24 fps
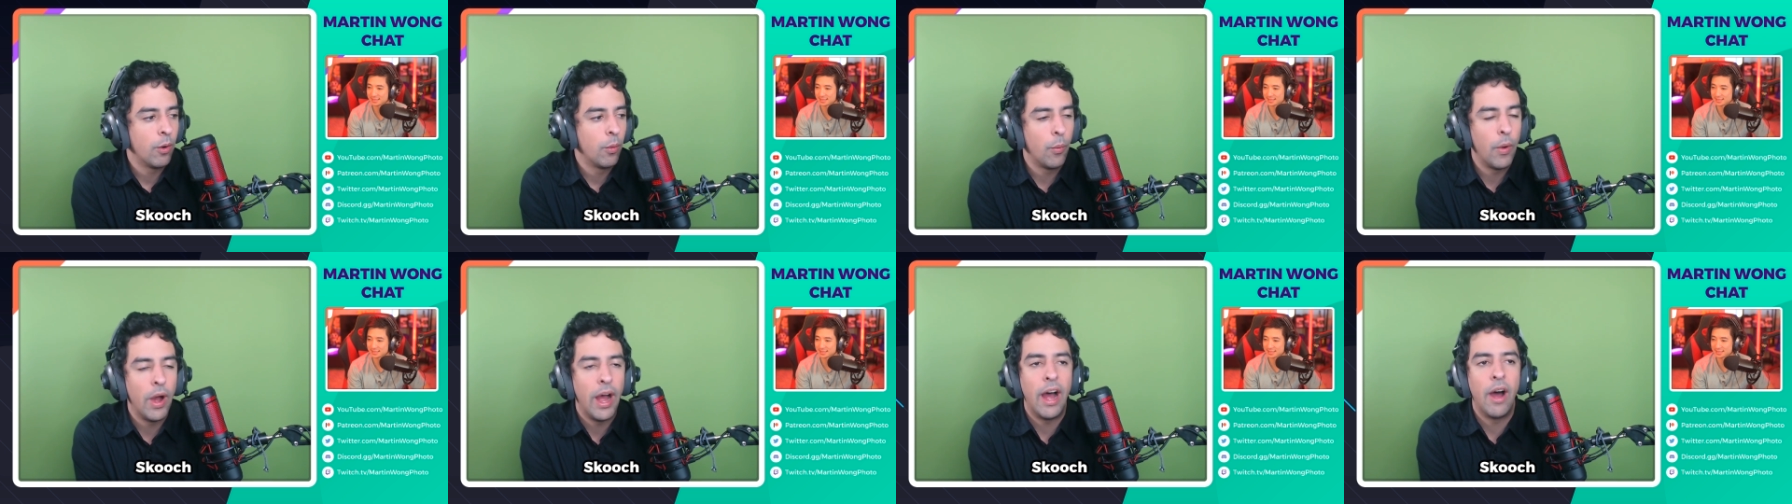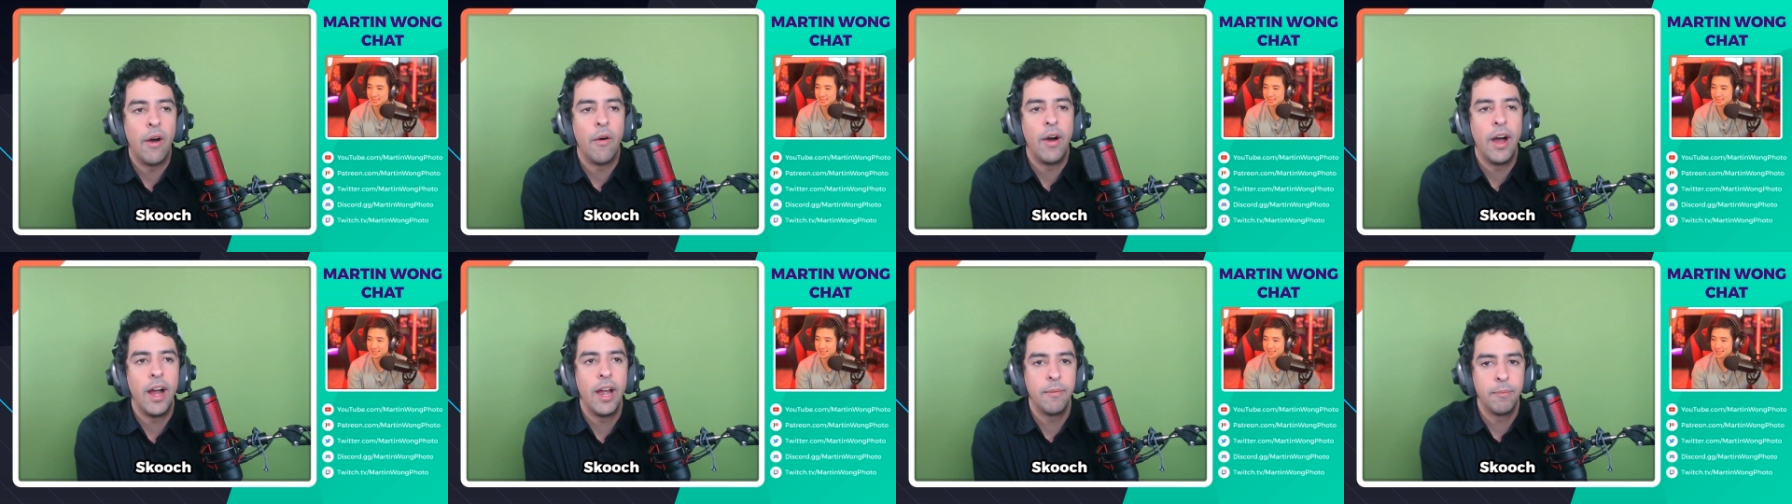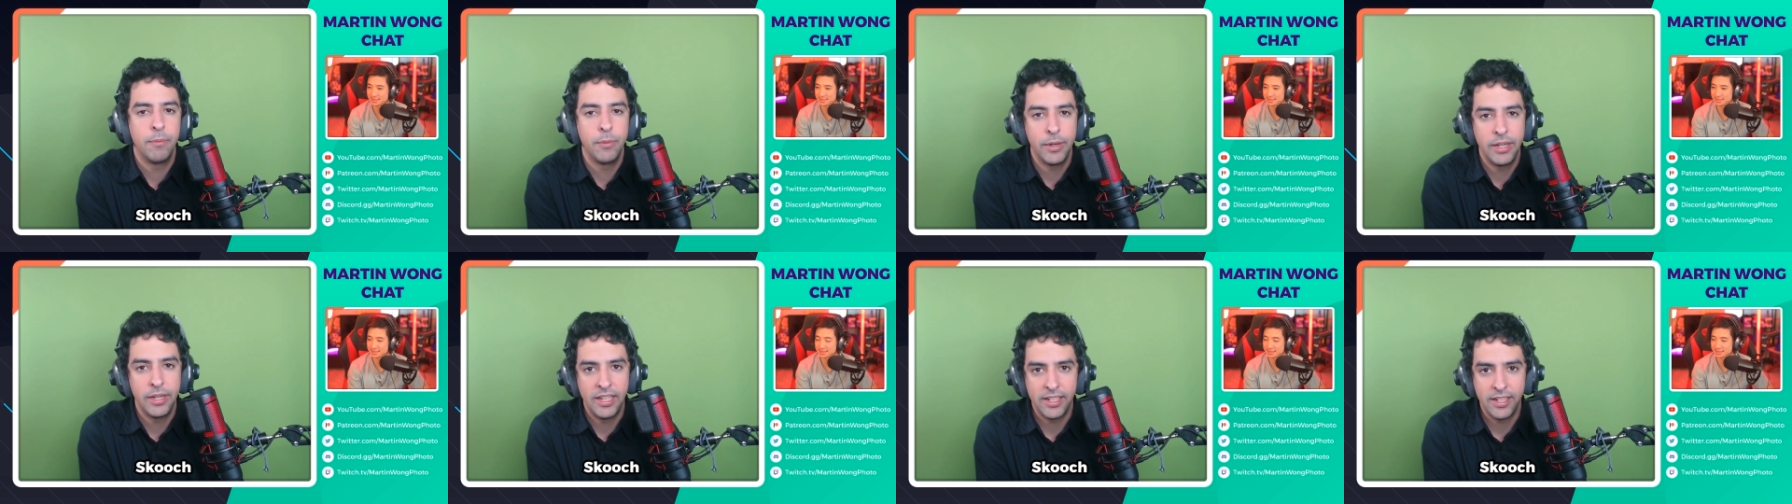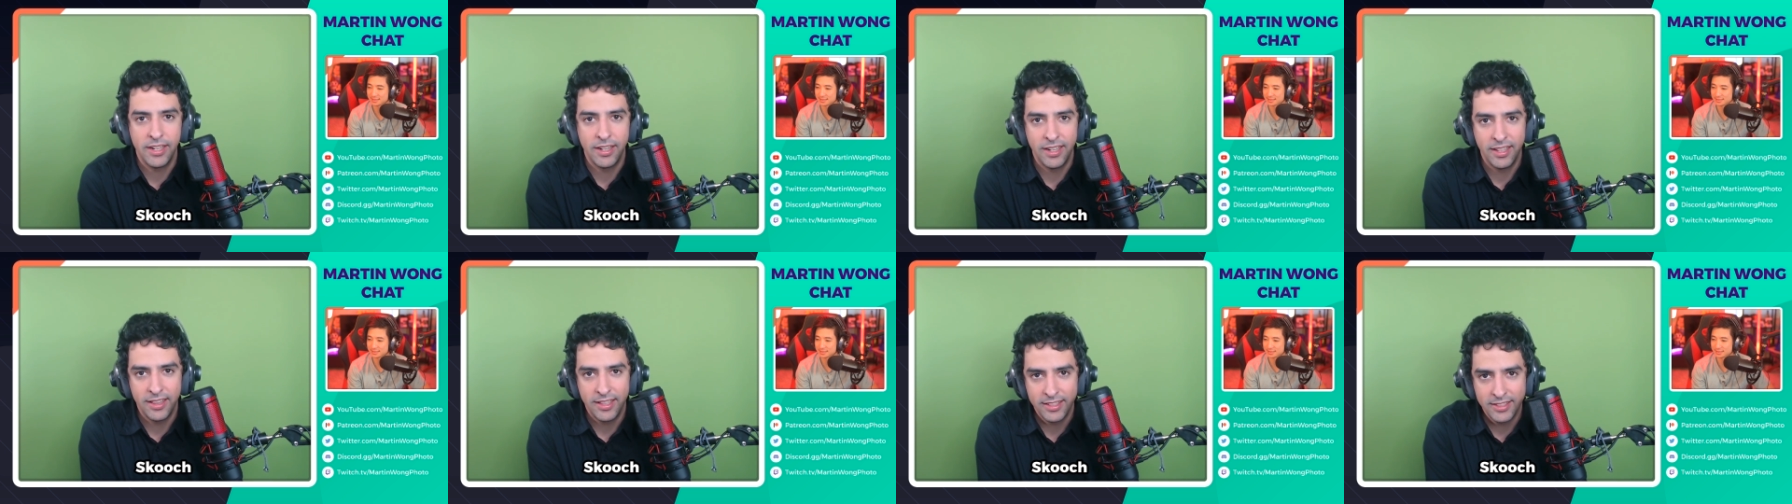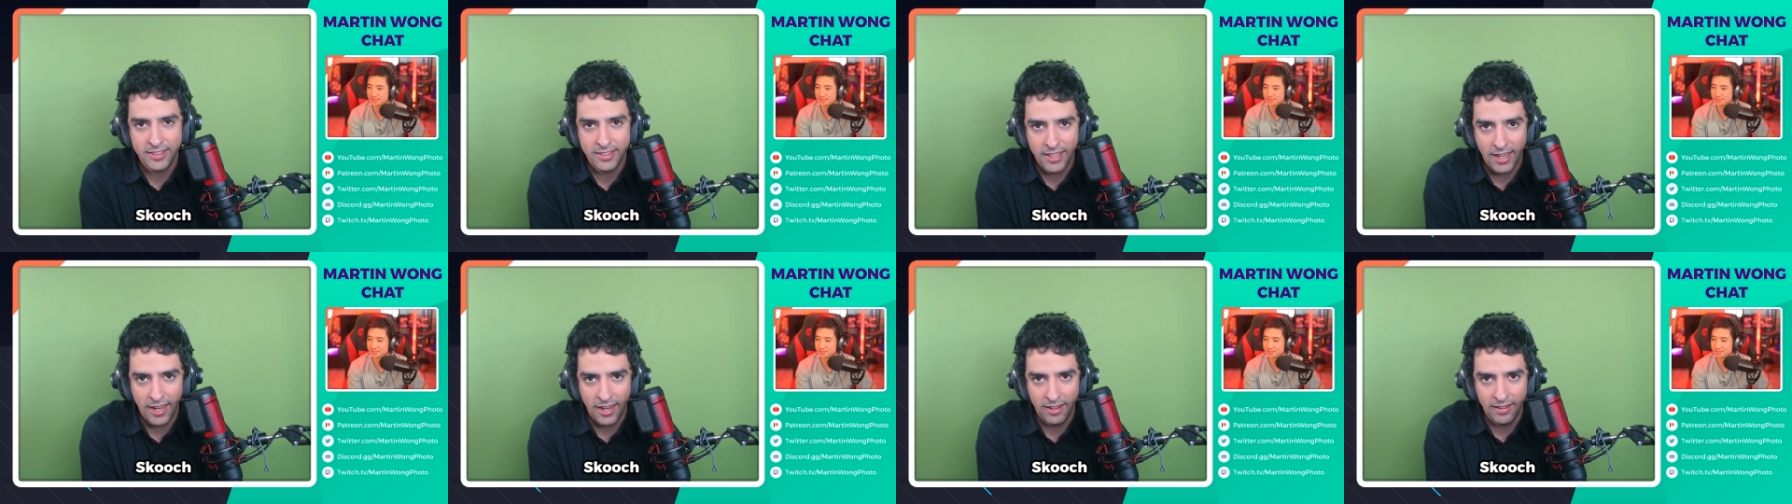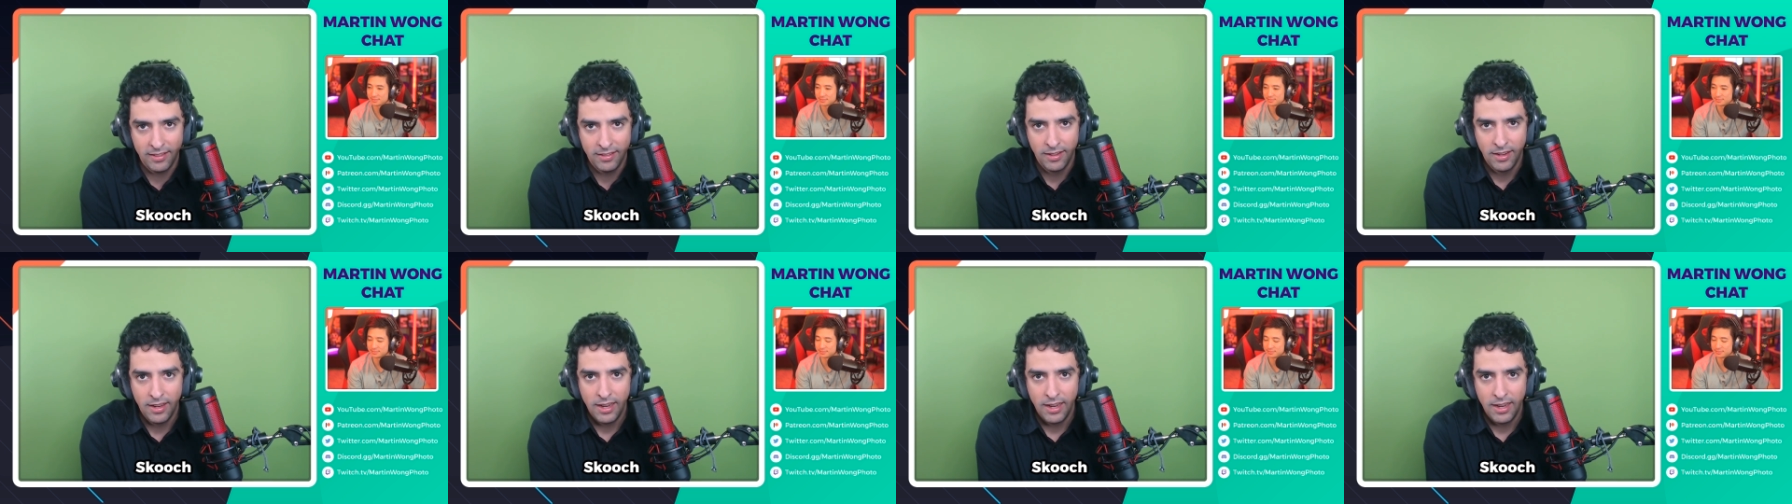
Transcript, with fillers: wow, I'm really good at this yet.